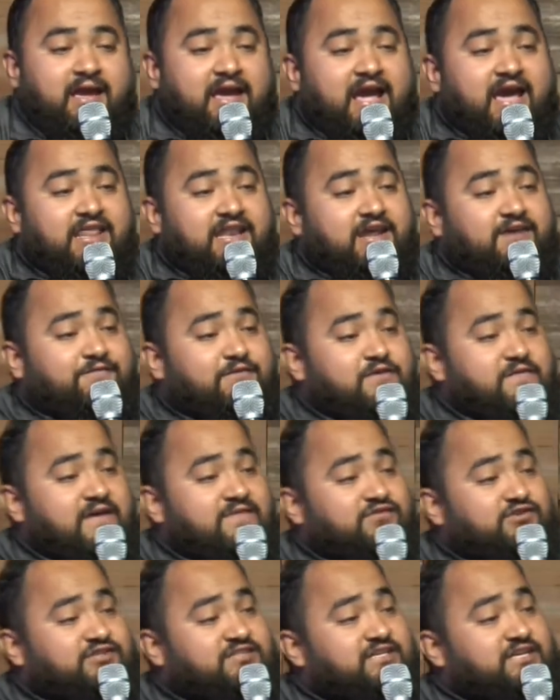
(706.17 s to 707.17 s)
and if you've
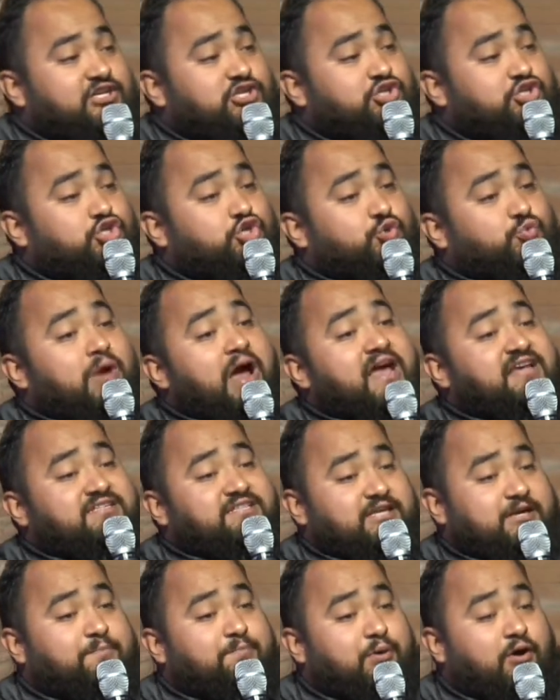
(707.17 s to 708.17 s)
ever seen
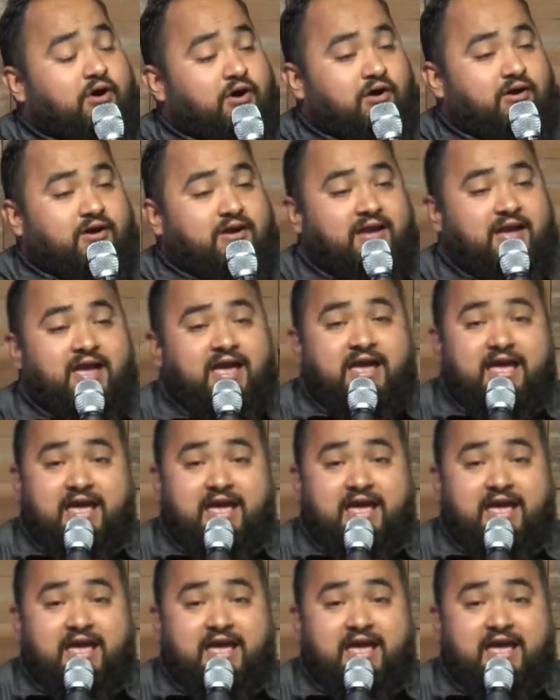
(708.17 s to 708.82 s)
Jurassic Park,